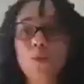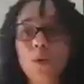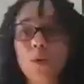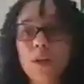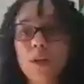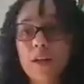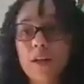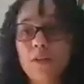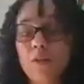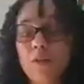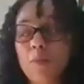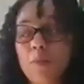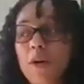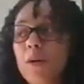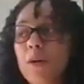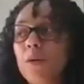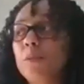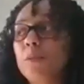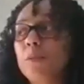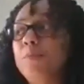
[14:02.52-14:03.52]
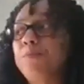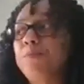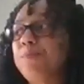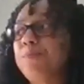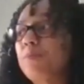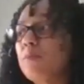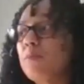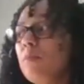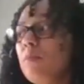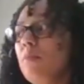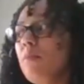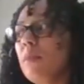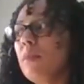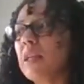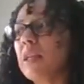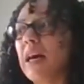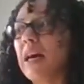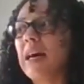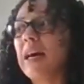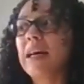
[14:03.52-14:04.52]
opposed to working from home,
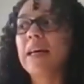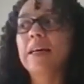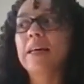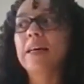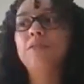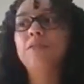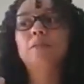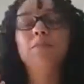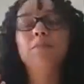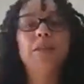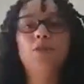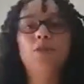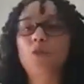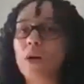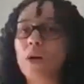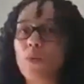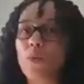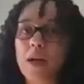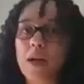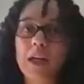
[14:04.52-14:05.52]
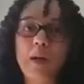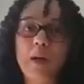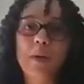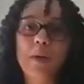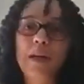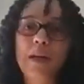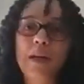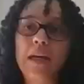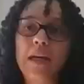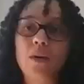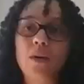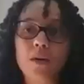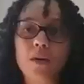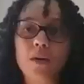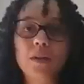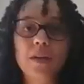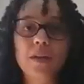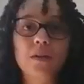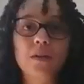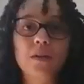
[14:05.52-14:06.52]
I have to make sure I wake up an hour
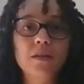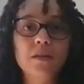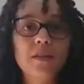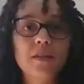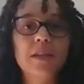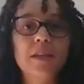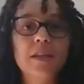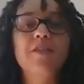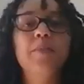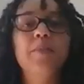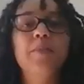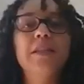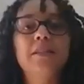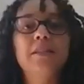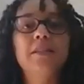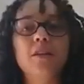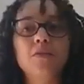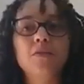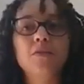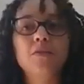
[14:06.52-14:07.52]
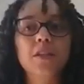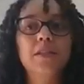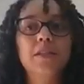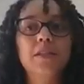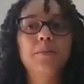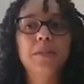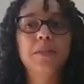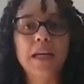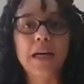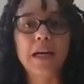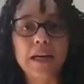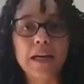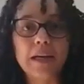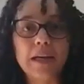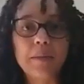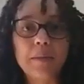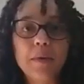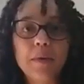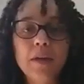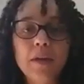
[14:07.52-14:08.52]
earlier to give myself just some
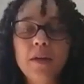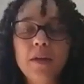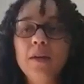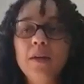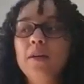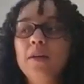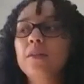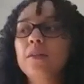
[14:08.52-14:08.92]
time